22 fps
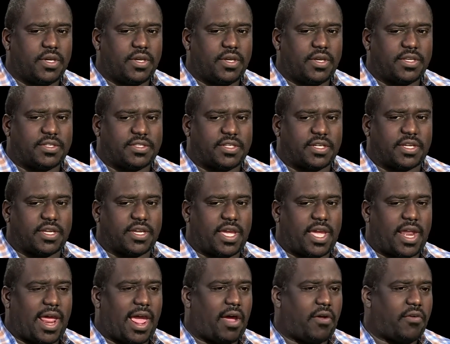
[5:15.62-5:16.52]
is looking
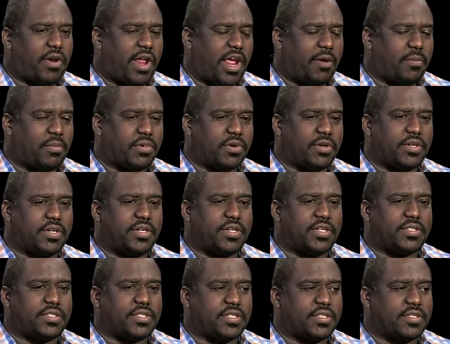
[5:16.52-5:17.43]
at how
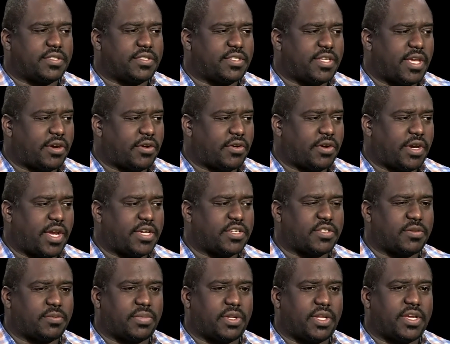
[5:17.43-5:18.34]
neighborhoods and
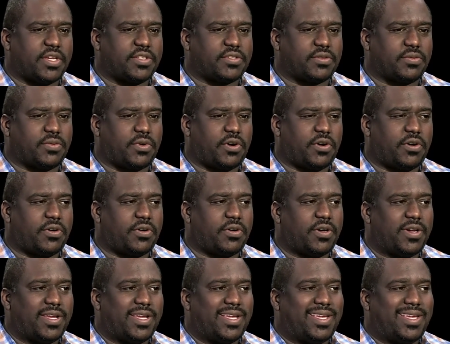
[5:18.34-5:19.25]
segregation plays a role.
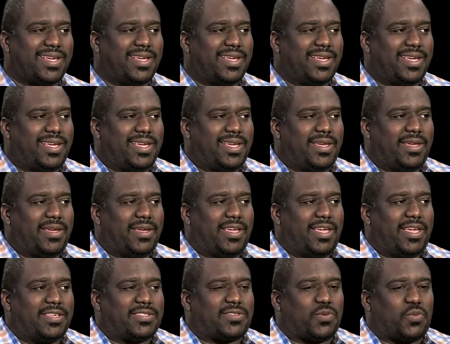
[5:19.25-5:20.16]

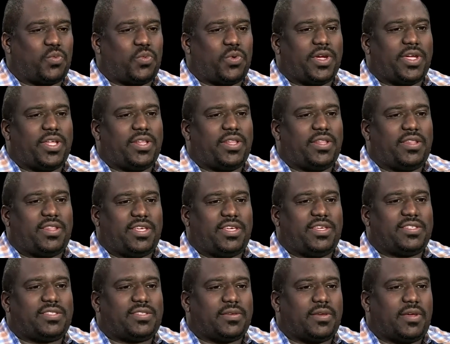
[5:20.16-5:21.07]
It's when
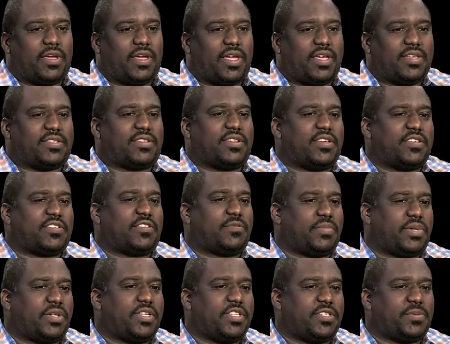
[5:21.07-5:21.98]
these incidents of
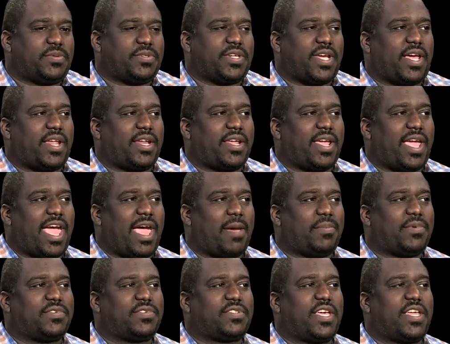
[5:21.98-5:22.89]
police brutality
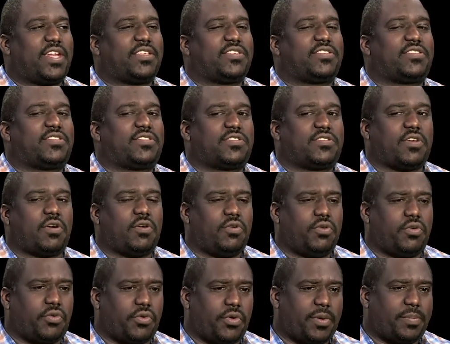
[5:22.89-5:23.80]
happens that it's so
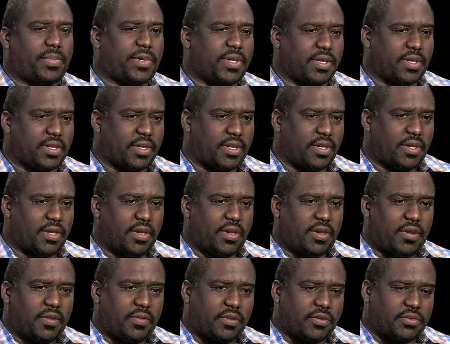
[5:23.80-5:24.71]
gripping.
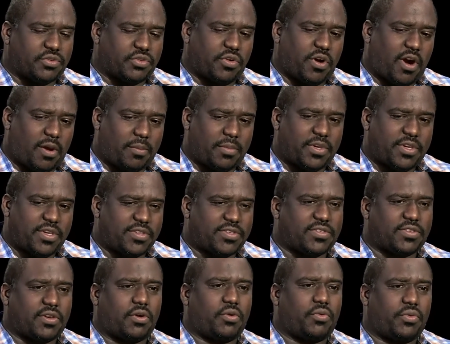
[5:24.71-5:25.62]
The trauma is
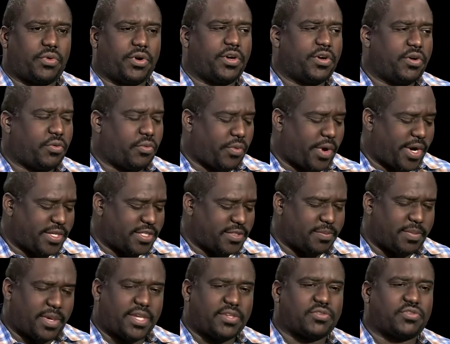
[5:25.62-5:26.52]
so real,
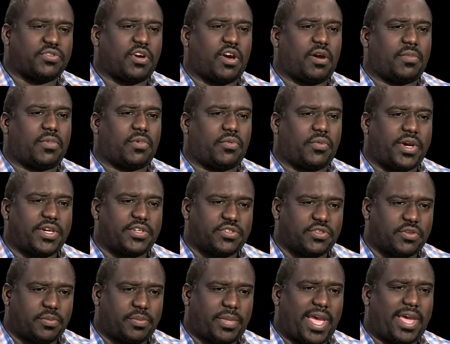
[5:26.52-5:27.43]
race-based trauma,
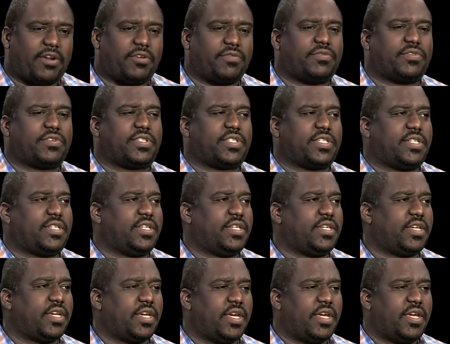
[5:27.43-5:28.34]
racial battle
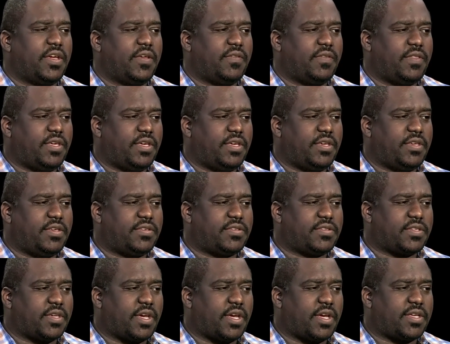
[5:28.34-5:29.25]
fatigue,
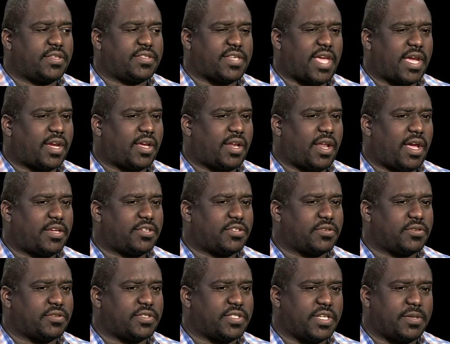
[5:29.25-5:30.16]
these
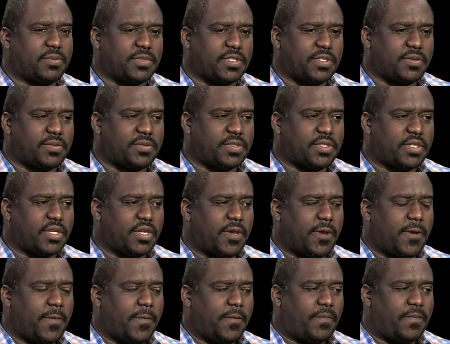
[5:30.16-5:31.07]
psychological symptoms
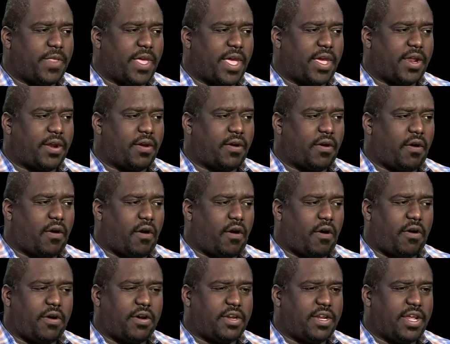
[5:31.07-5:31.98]
that
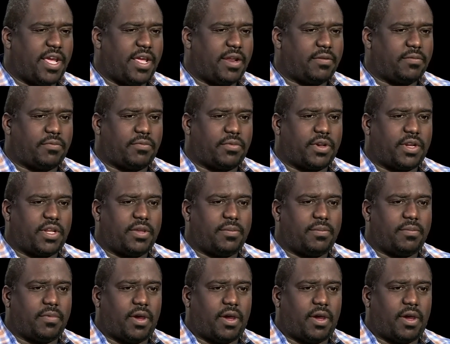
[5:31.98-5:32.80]
aren't yet really